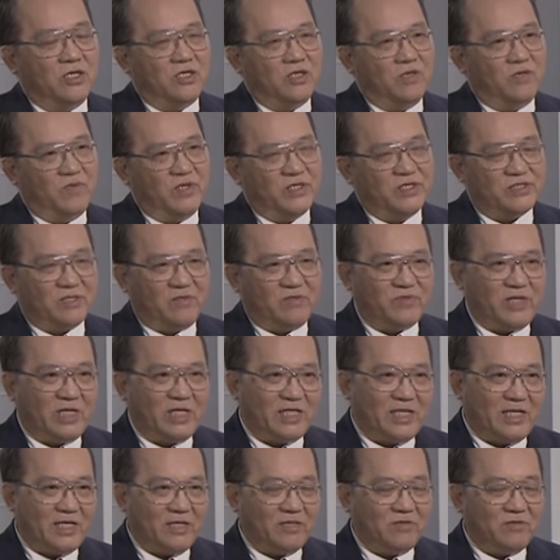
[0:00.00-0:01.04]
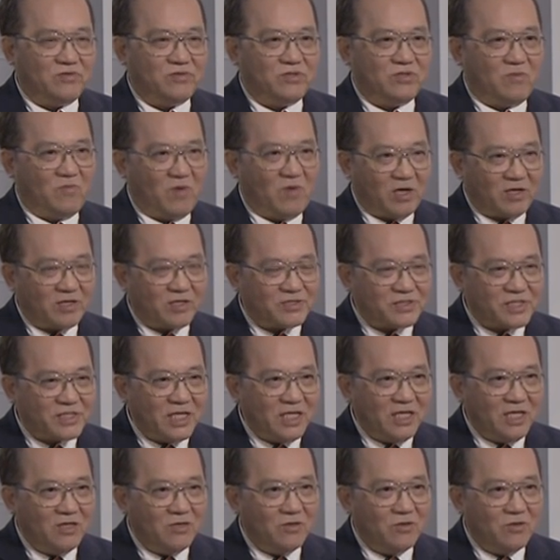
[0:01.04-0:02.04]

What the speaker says: you mean something like democracy?